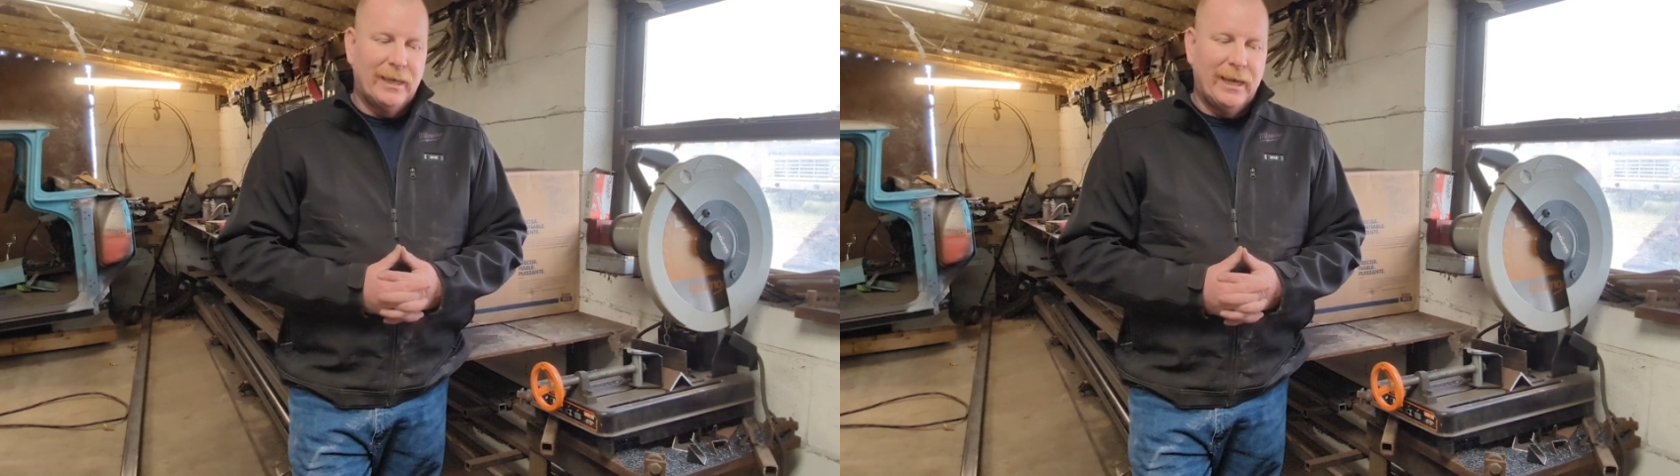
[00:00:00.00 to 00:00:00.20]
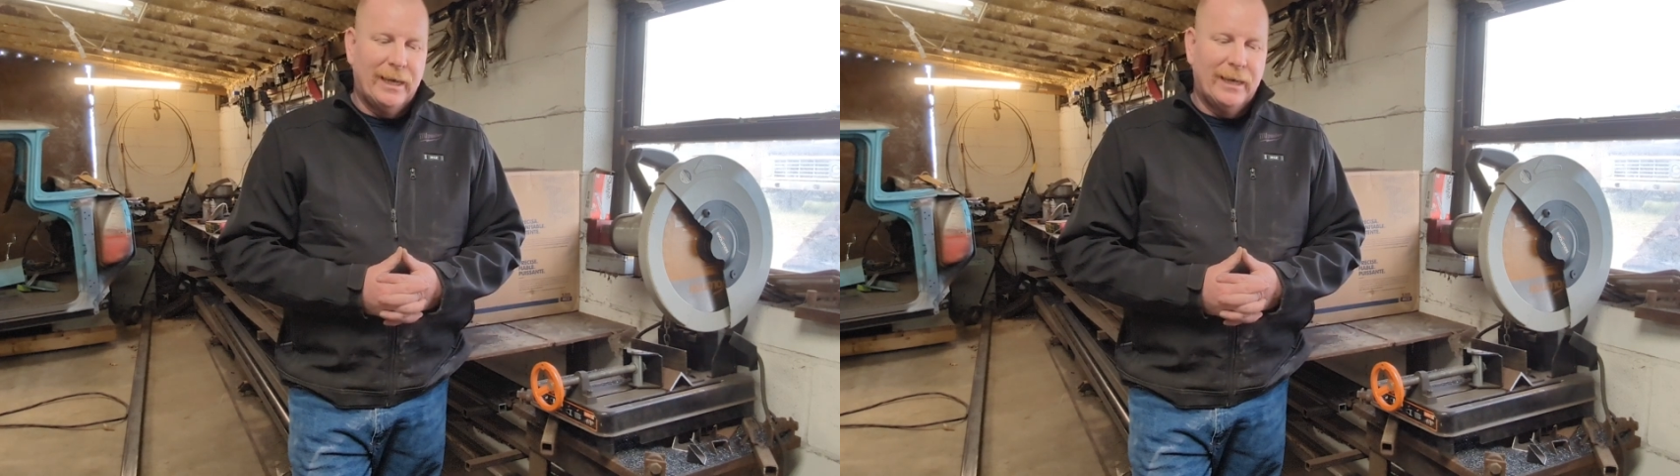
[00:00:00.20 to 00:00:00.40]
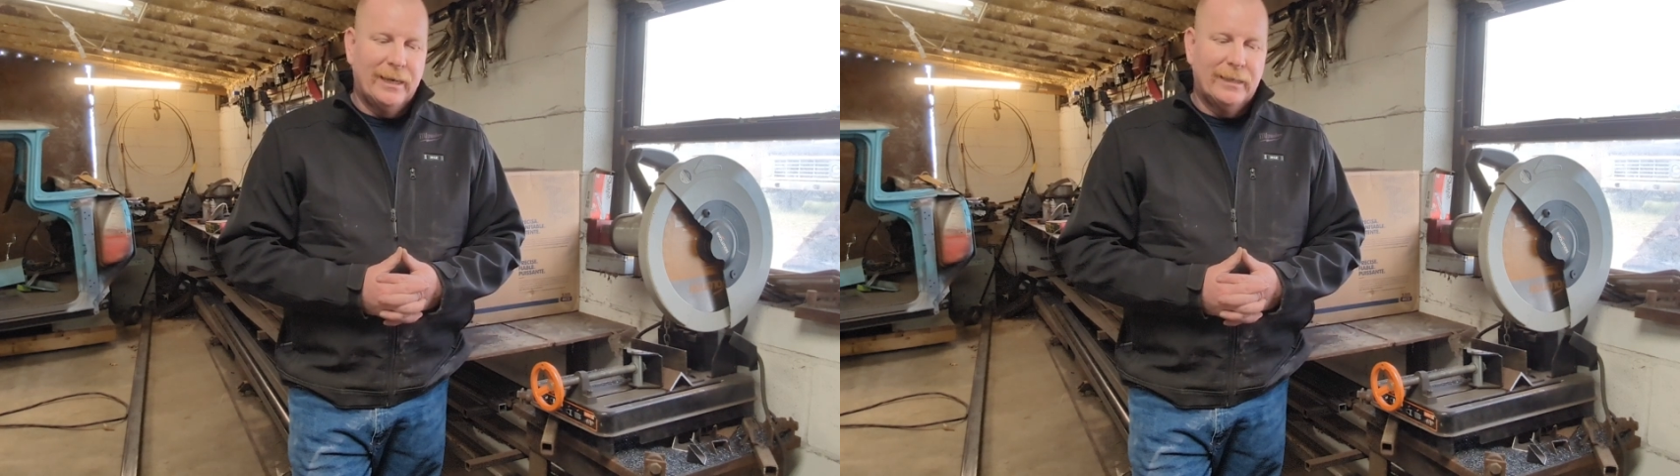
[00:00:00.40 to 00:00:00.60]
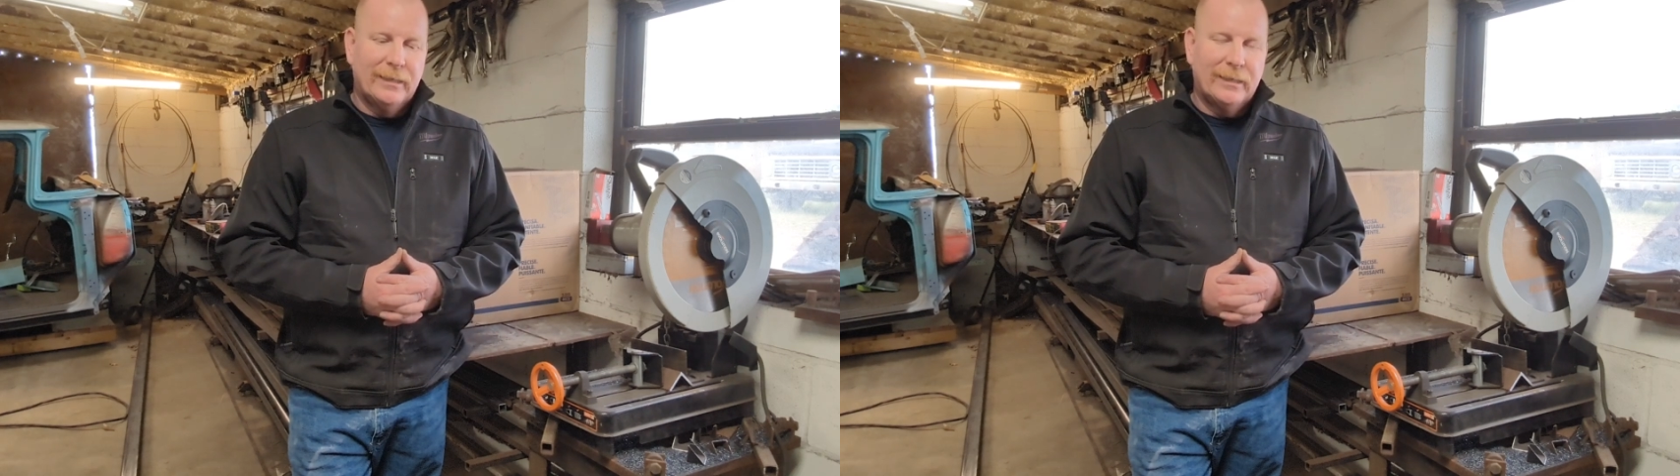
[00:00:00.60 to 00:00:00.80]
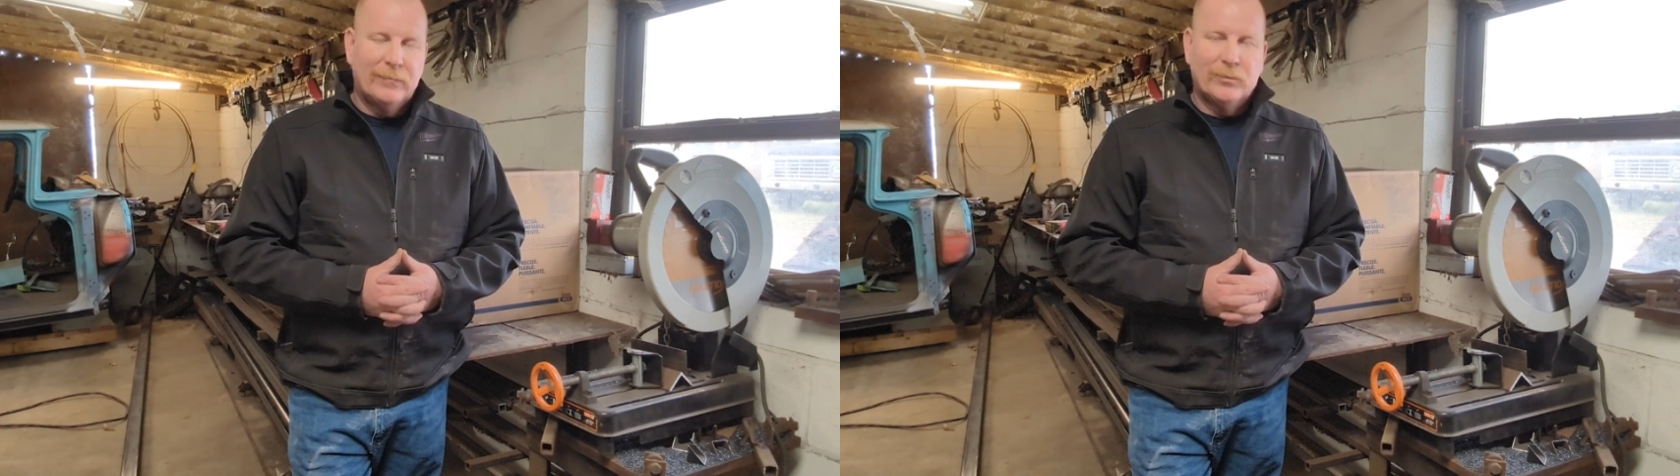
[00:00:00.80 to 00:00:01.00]

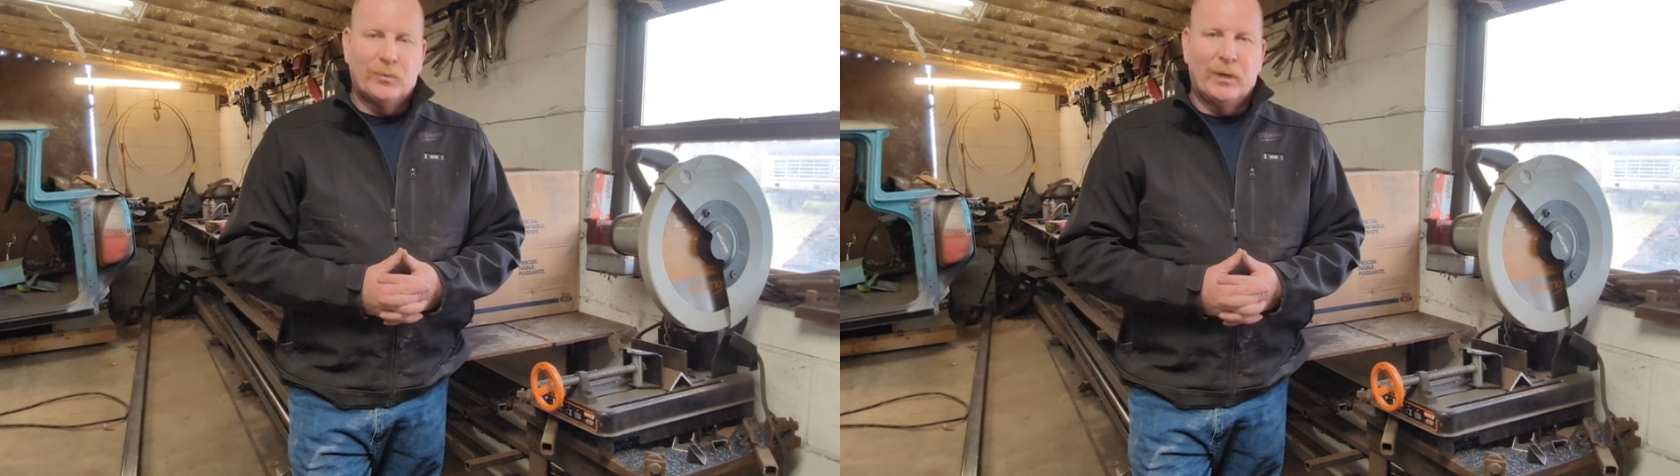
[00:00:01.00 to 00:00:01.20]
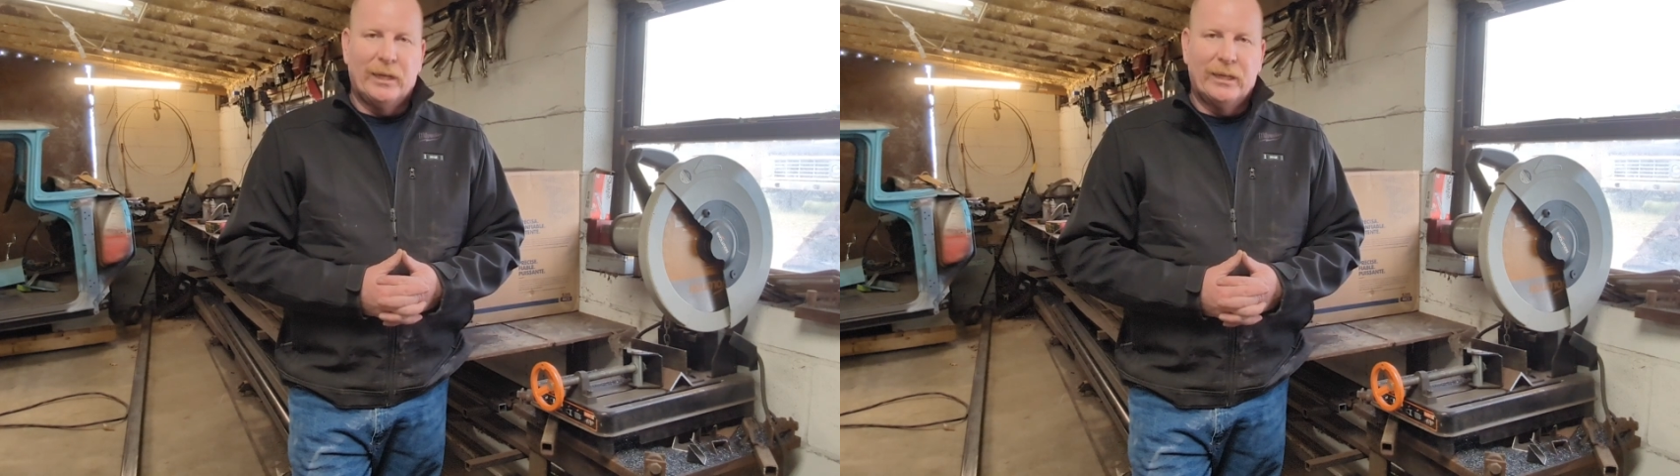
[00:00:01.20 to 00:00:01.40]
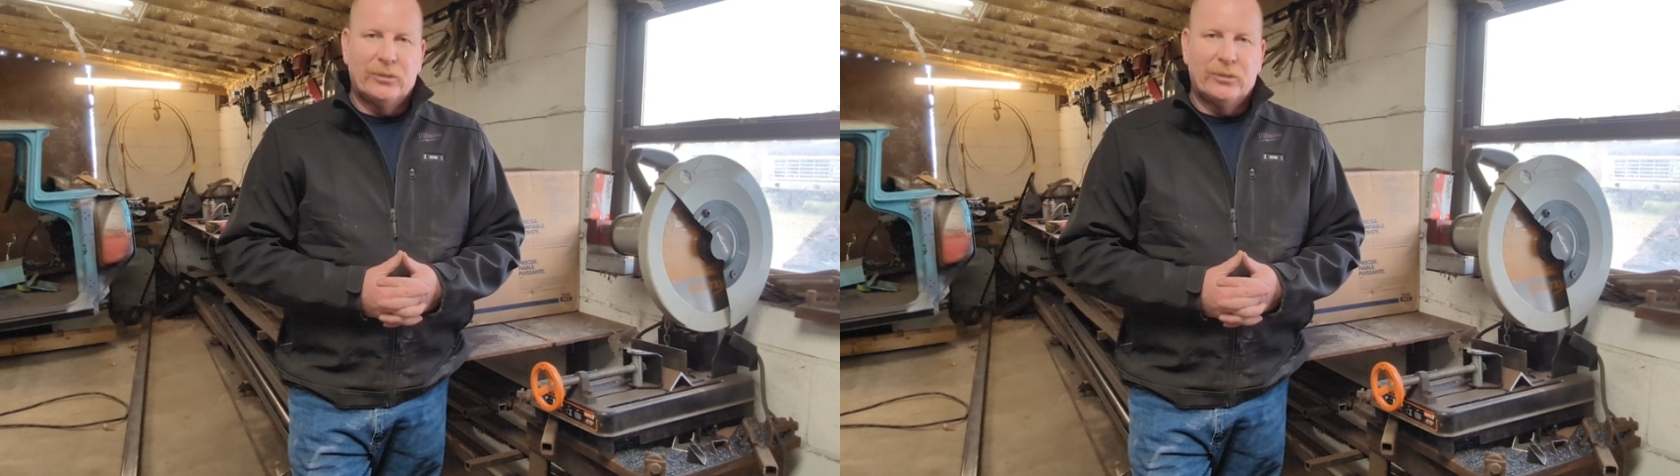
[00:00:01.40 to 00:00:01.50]
and was really